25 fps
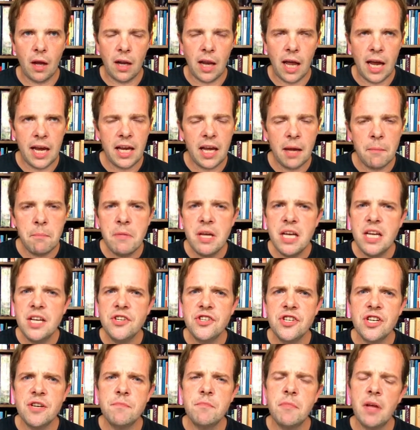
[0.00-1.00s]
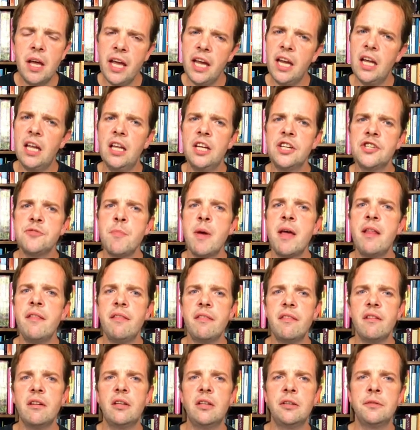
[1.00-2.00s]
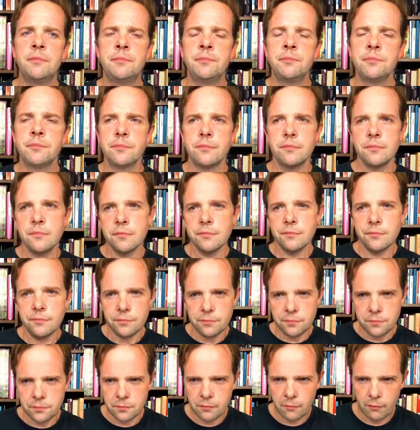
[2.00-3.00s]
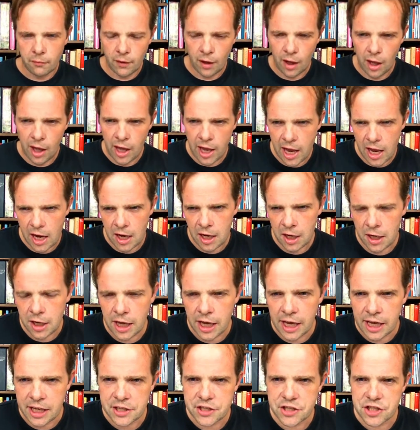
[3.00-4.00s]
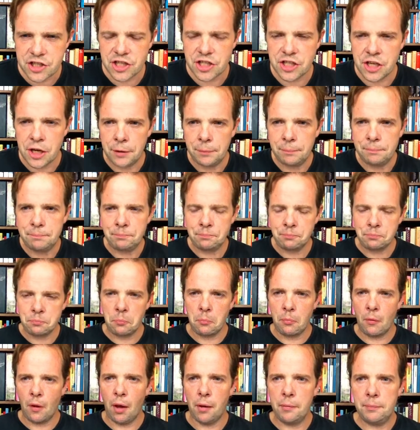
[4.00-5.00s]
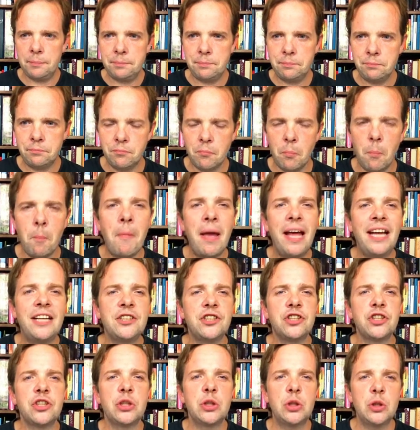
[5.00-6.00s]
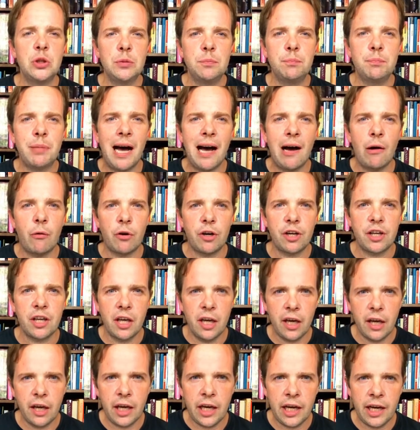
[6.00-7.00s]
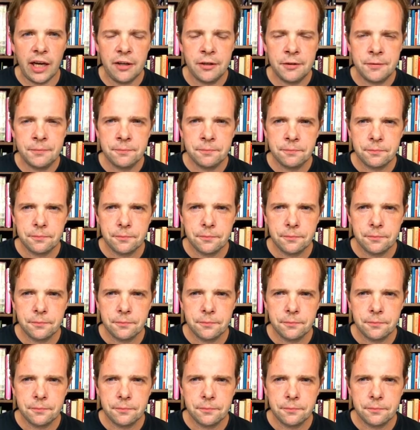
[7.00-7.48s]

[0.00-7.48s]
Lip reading: like a medium English menthol in its mental power kick here.